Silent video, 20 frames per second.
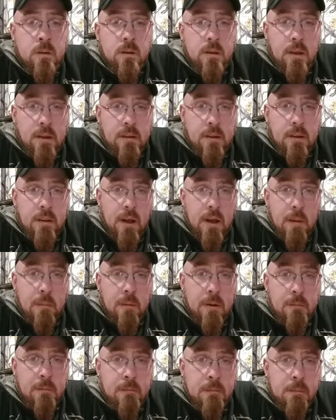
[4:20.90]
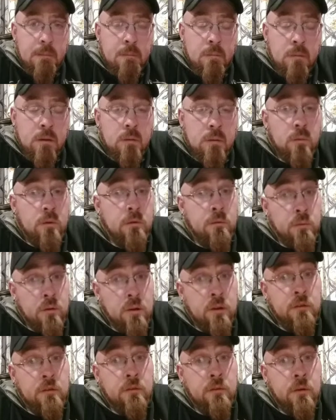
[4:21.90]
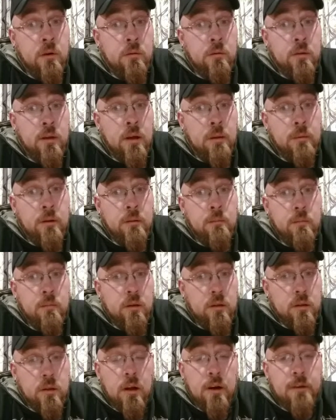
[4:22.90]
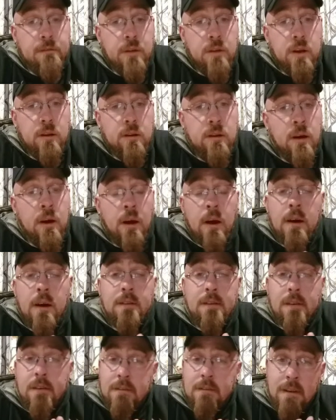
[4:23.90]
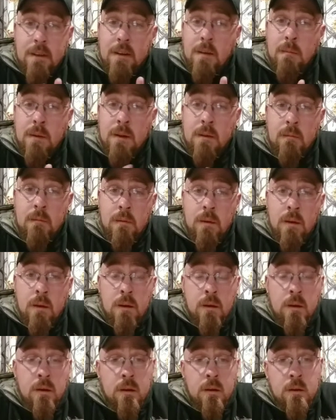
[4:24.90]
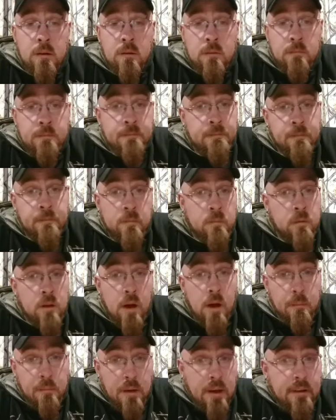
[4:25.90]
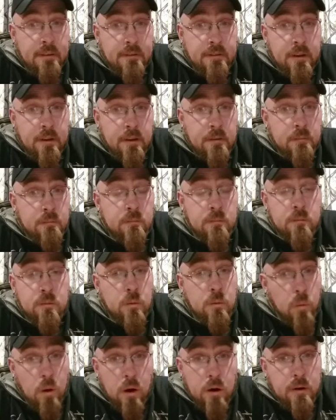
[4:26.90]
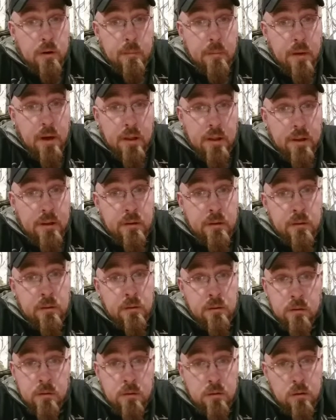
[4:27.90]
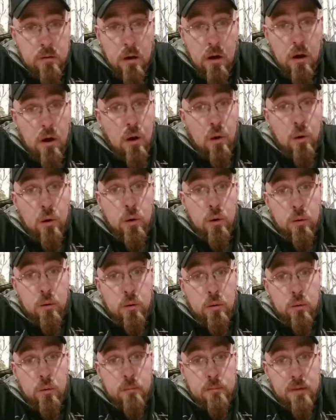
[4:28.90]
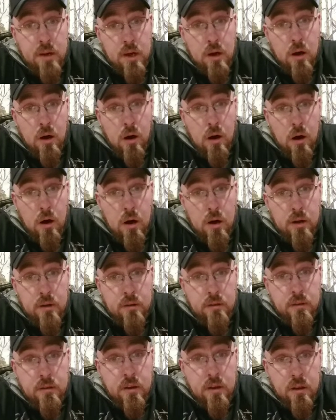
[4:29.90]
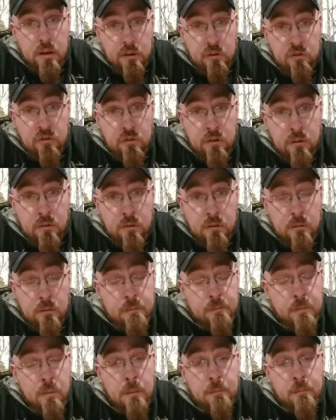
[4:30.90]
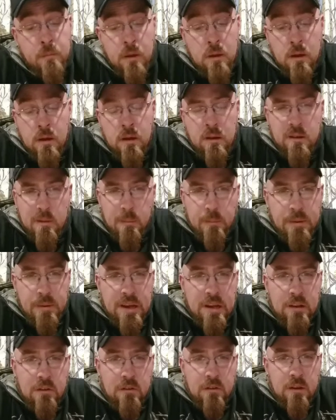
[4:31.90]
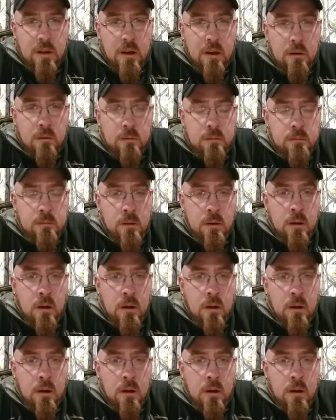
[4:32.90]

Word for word: Like the lemon was really strong lemon. Loved it. The cinnamon, amazing. The watermelon, oh my god, delicious. The peach, though,